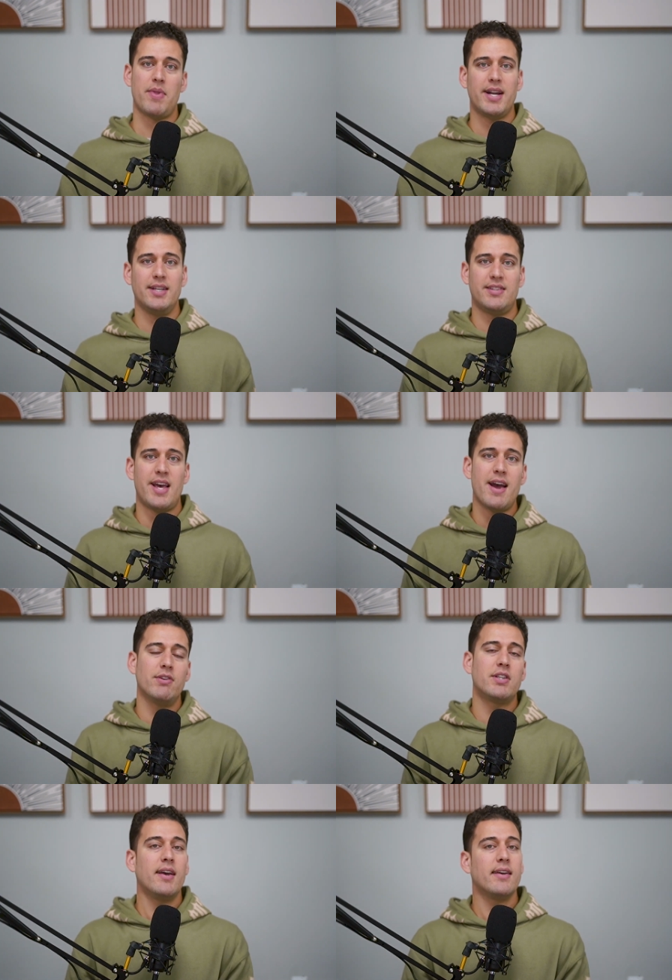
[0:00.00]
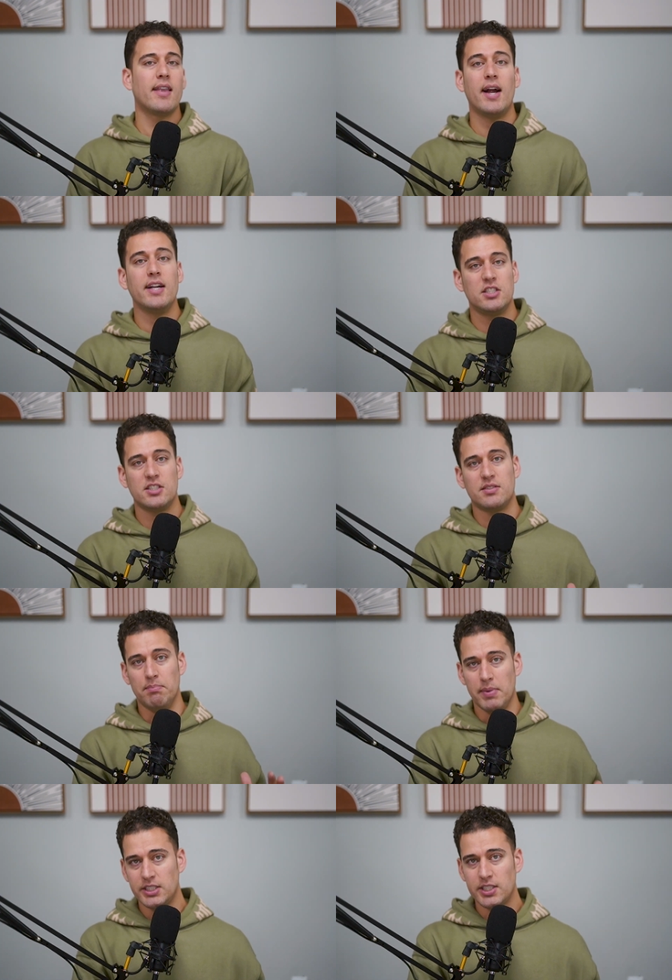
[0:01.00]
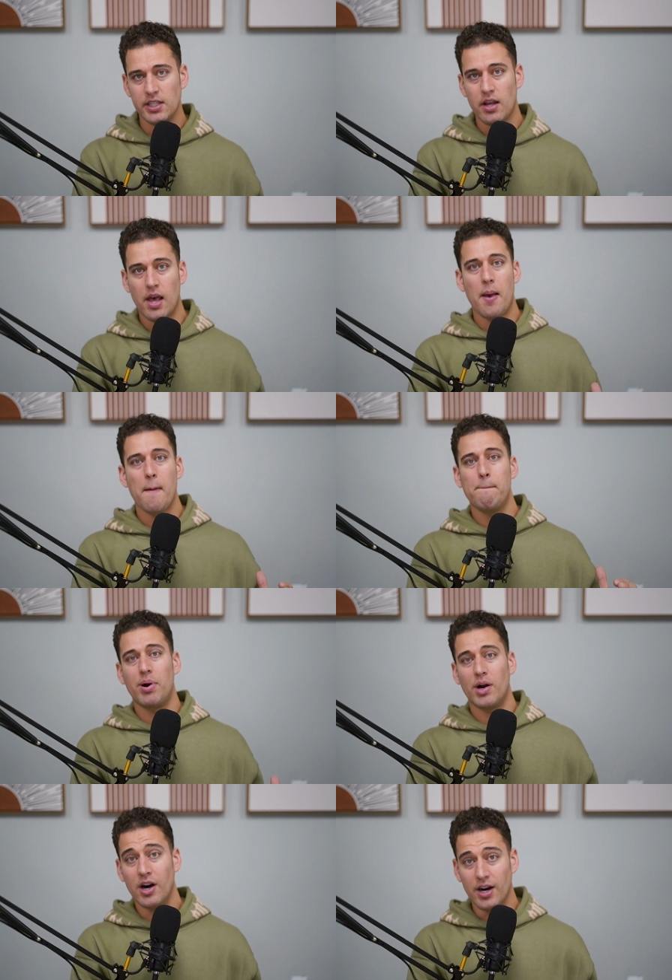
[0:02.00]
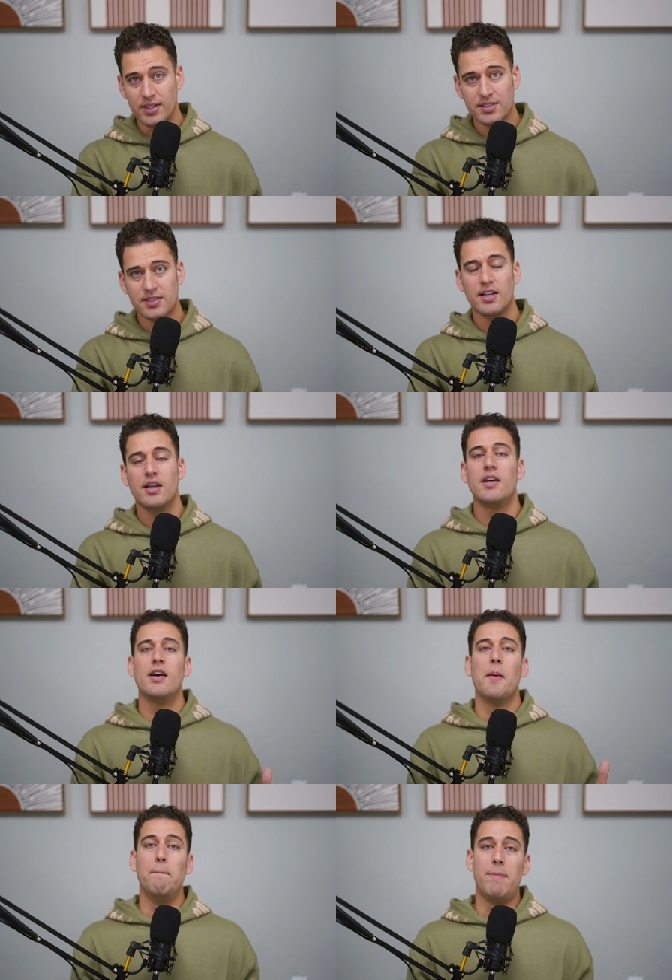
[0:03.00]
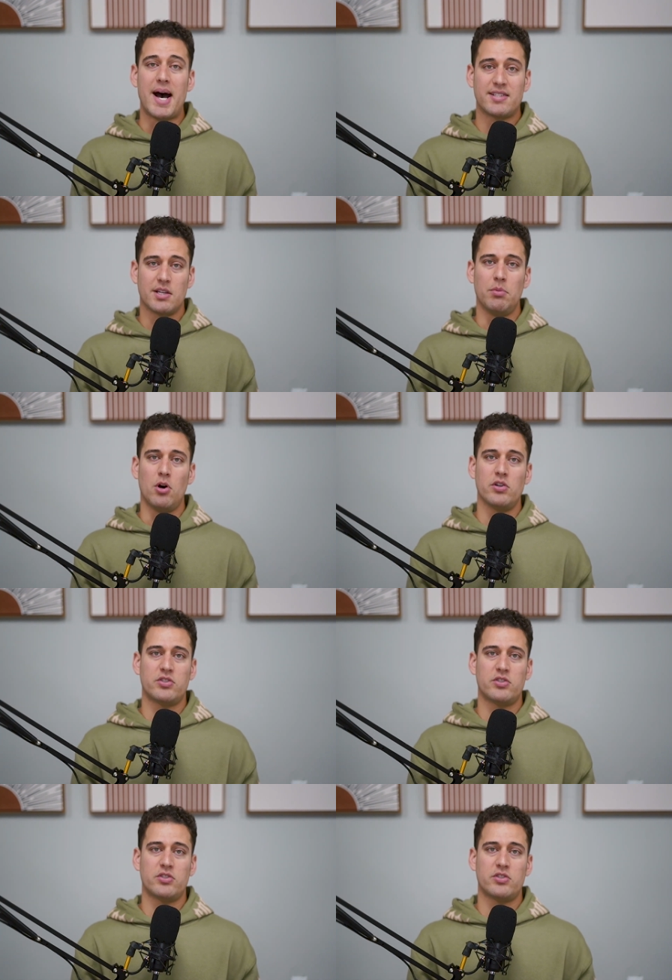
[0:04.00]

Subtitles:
That is everything that I just mentioned, plus basketball.